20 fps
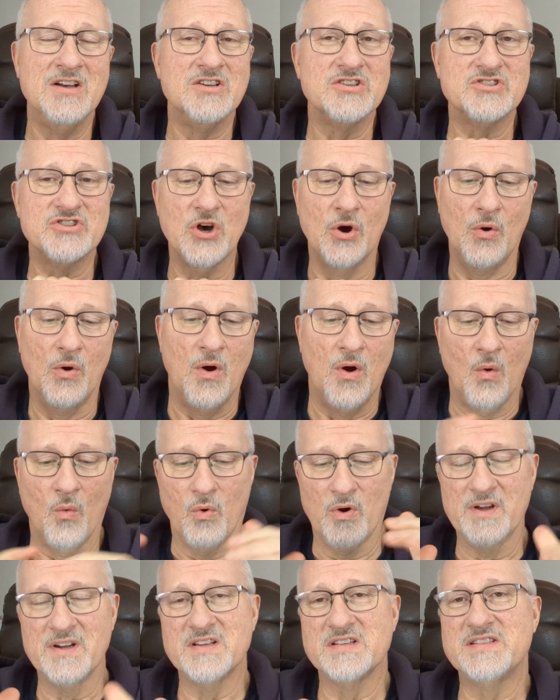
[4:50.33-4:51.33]
So
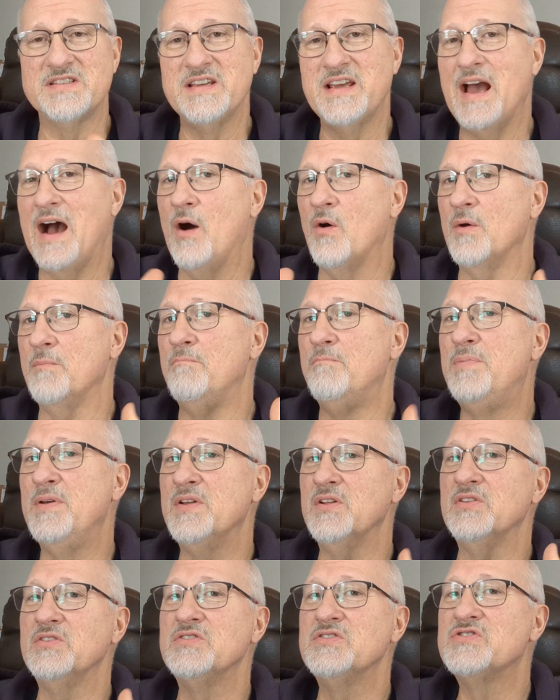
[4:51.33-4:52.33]
we're going to see how it
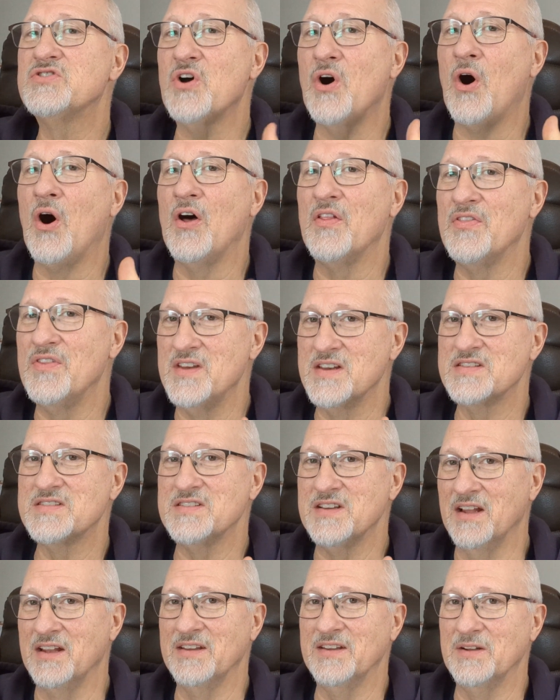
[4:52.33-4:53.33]
builds on this
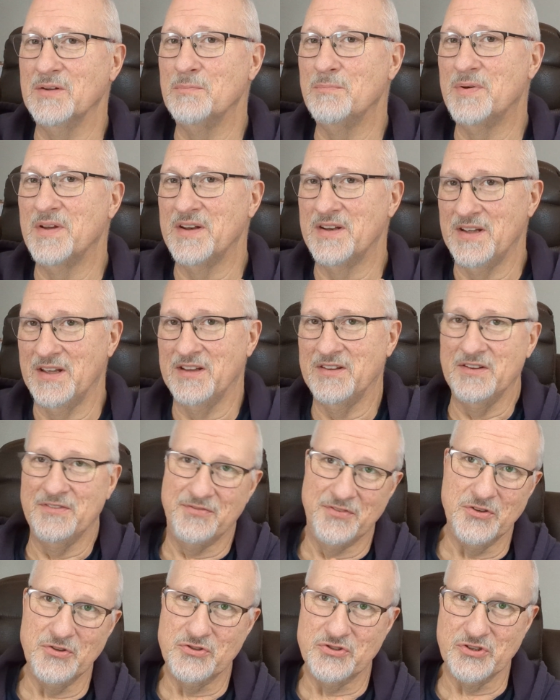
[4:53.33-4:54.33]
a little bit in the
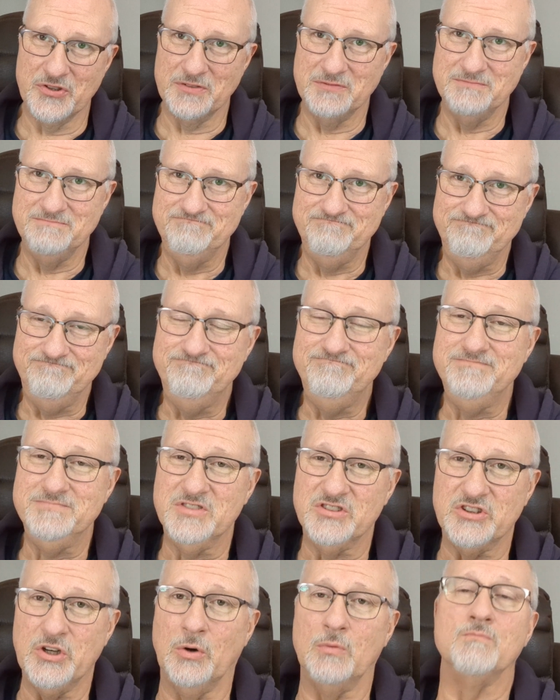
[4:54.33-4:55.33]
future.
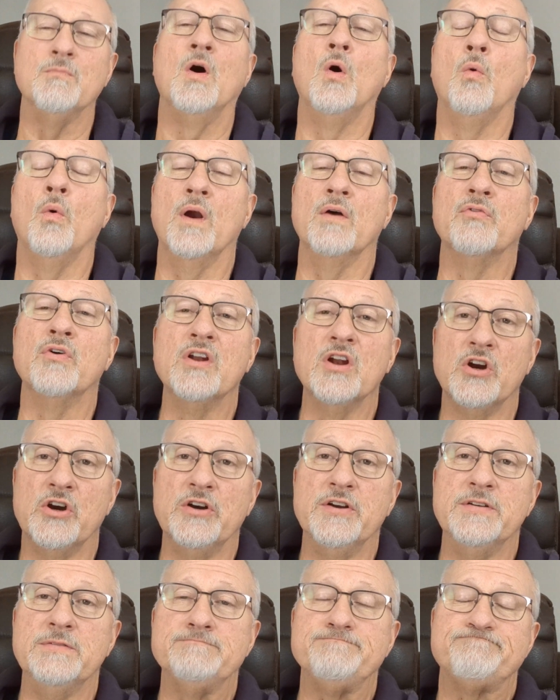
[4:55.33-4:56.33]
So what have we
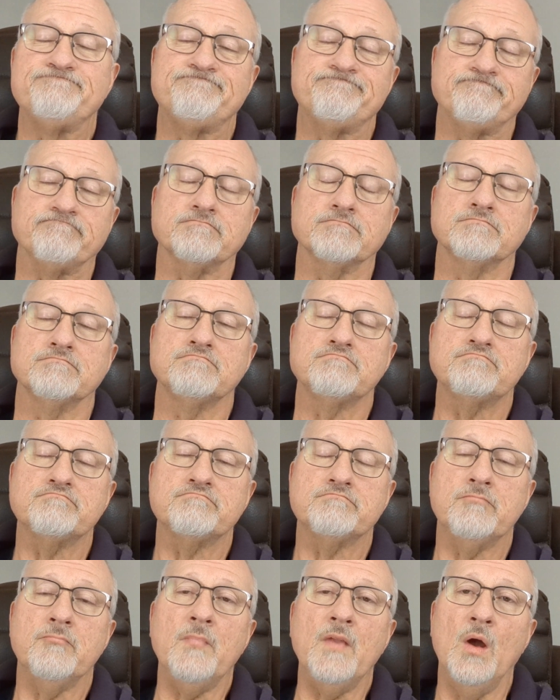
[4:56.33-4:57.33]
learned?
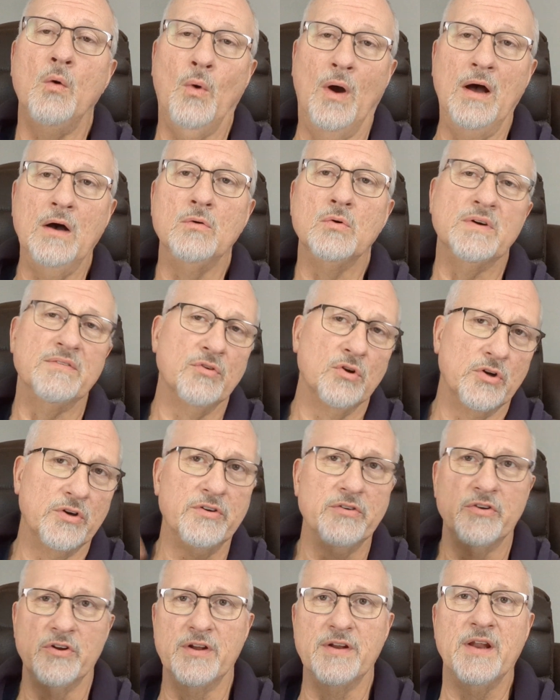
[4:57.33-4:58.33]
Well, we've
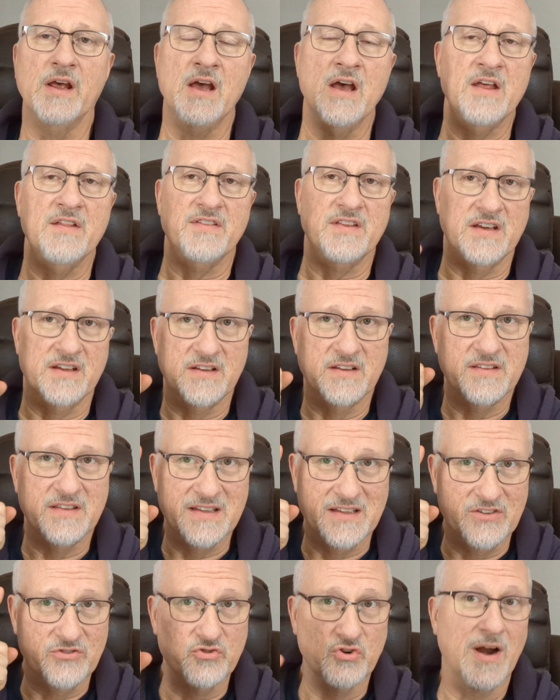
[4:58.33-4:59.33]
learned that
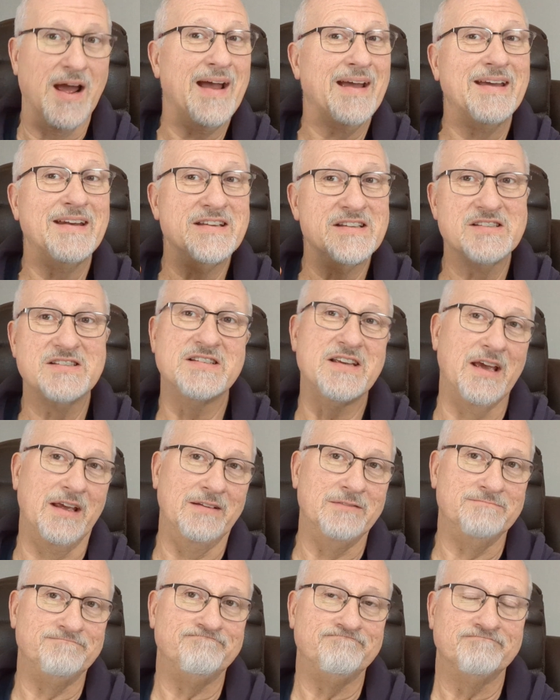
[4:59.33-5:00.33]
the dragon is
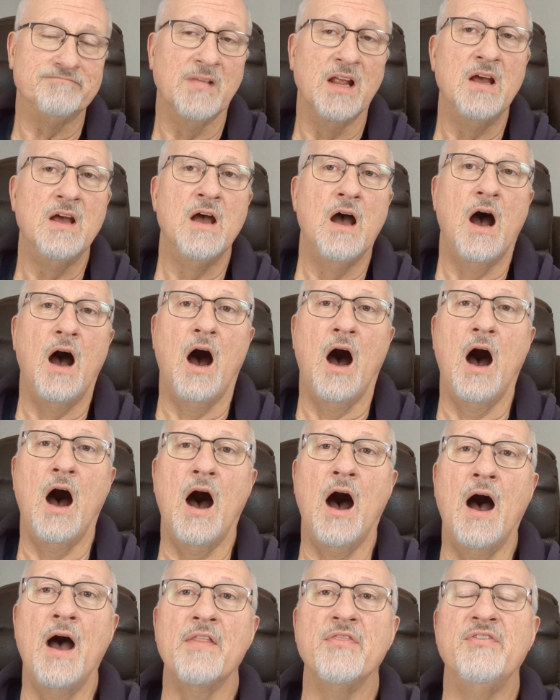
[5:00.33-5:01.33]
Satan.
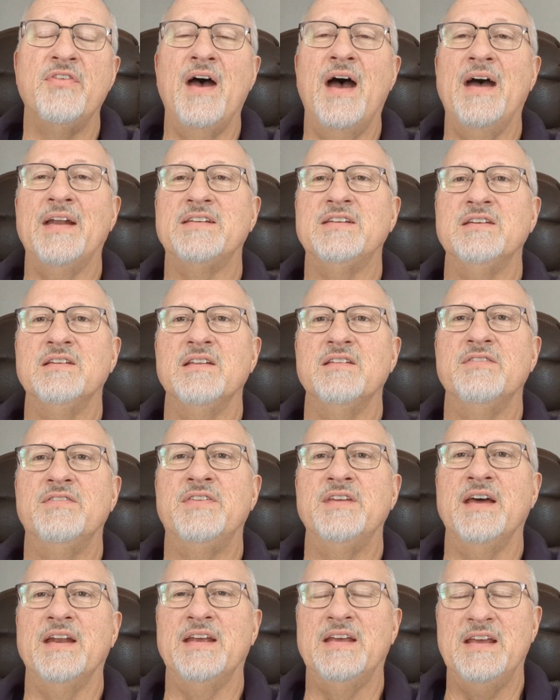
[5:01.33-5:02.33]
that
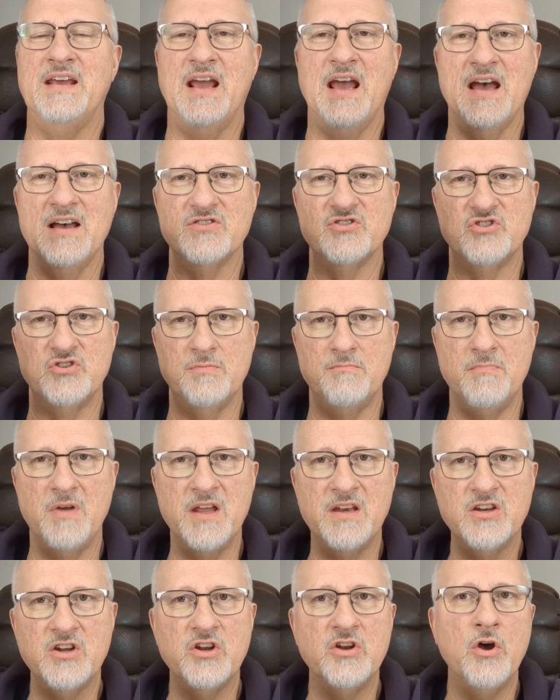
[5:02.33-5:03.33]
he has
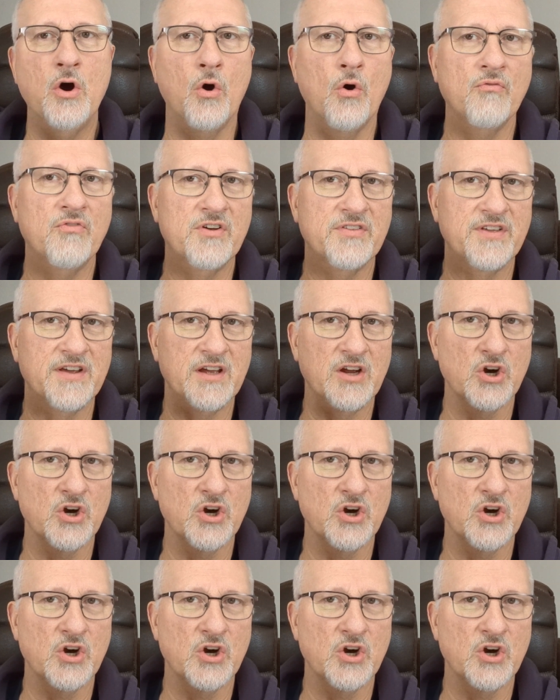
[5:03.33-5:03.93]
dominion over the